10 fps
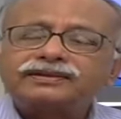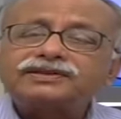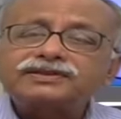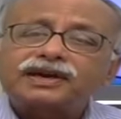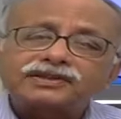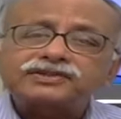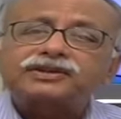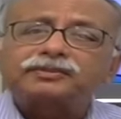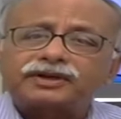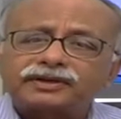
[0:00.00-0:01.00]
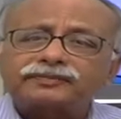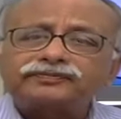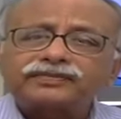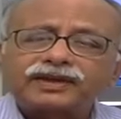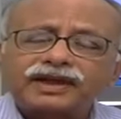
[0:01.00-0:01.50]
This customer
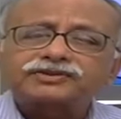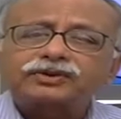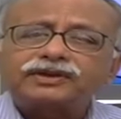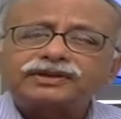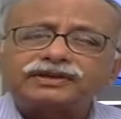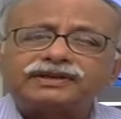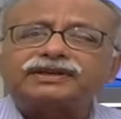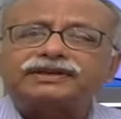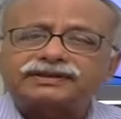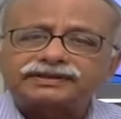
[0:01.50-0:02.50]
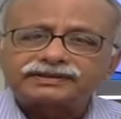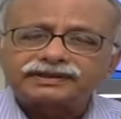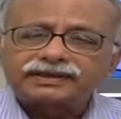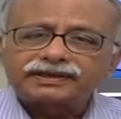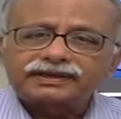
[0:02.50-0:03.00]
has got a need,
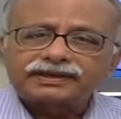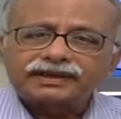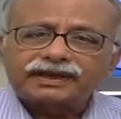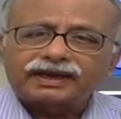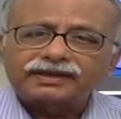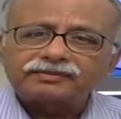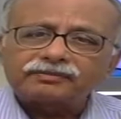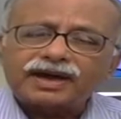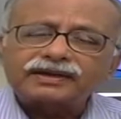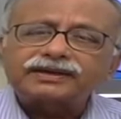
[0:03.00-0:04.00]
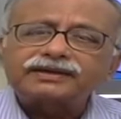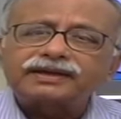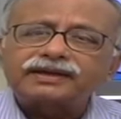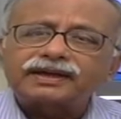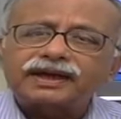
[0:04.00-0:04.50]
and
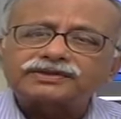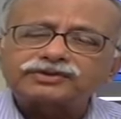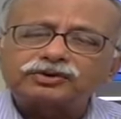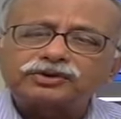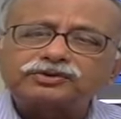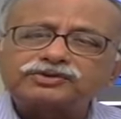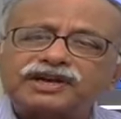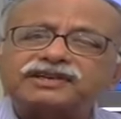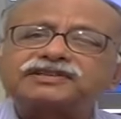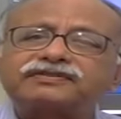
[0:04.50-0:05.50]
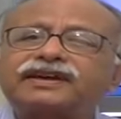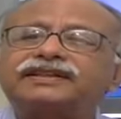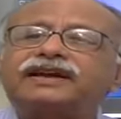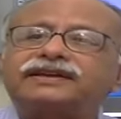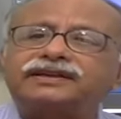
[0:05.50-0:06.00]
marketing has got to
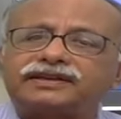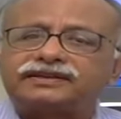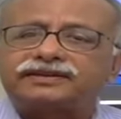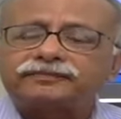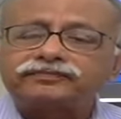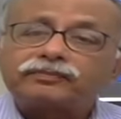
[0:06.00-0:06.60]
satisfy that need.